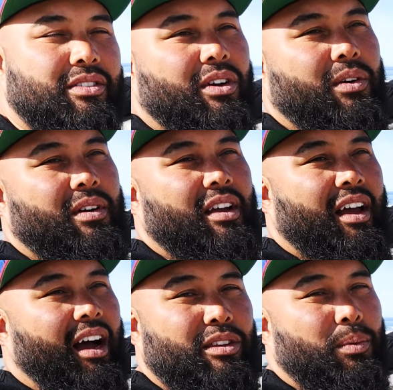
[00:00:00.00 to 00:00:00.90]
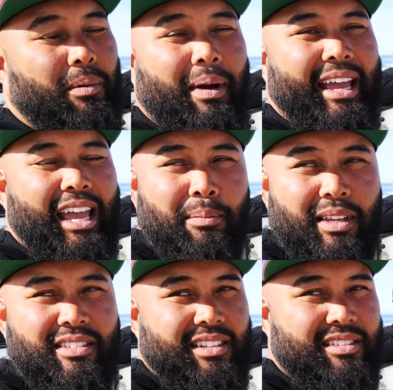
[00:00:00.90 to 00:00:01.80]
So that's what my aim
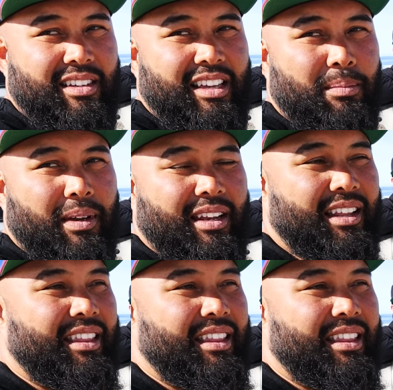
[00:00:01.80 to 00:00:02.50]
is is to keep it